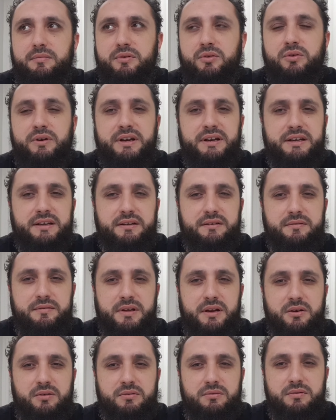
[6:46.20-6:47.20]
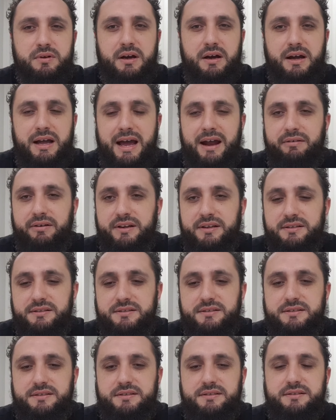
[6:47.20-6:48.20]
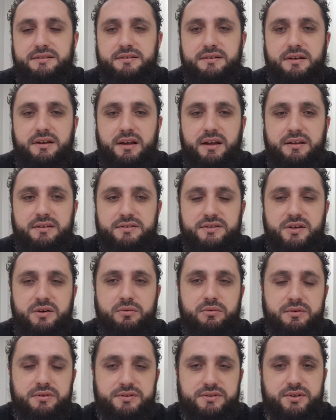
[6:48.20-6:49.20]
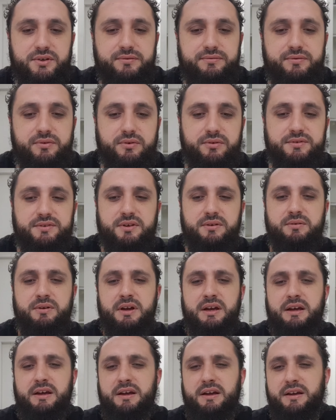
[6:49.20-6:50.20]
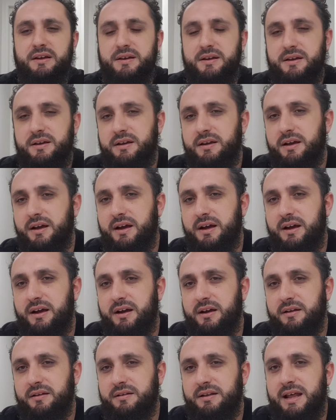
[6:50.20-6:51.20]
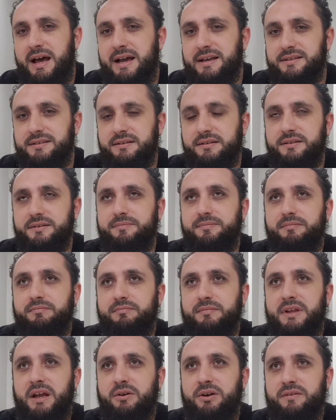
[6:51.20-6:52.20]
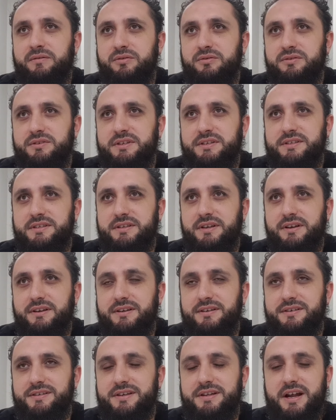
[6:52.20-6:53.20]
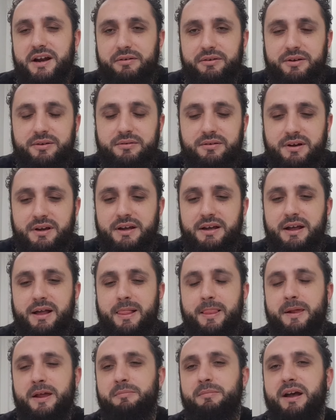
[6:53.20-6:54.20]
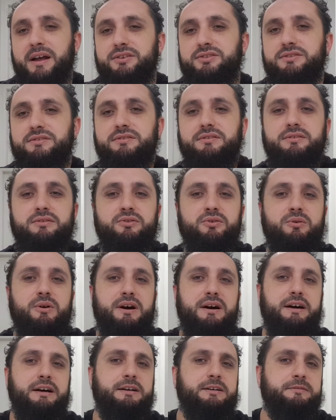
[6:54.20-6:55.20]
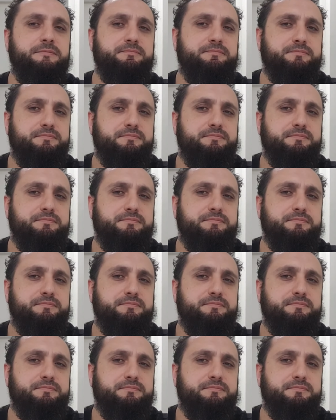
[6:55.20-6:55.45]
or any arrogance, and so on and so forth. So lastly, I'll give you this scenario. Imagine you are